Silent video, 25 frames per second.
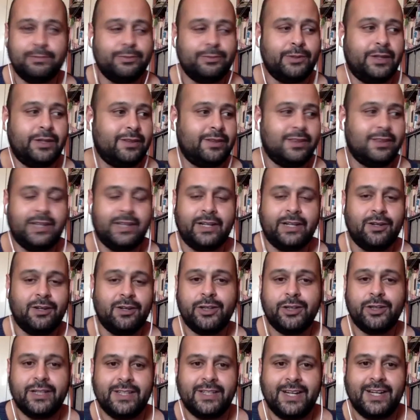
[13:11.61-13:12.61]
with like
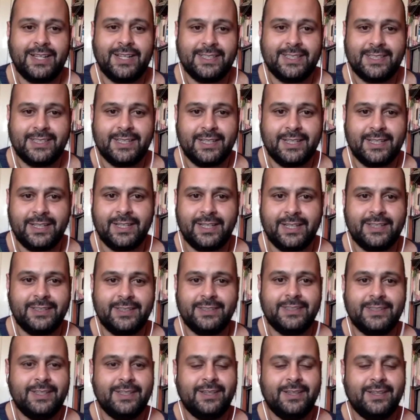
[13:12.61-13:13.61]
organizing
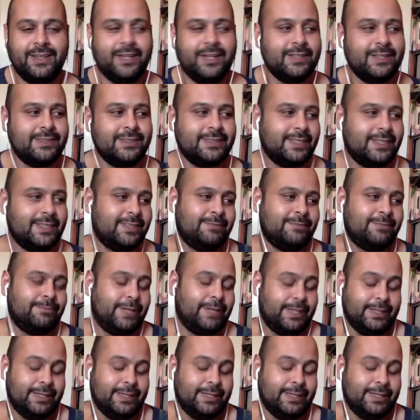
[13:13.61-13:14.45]
and things, and but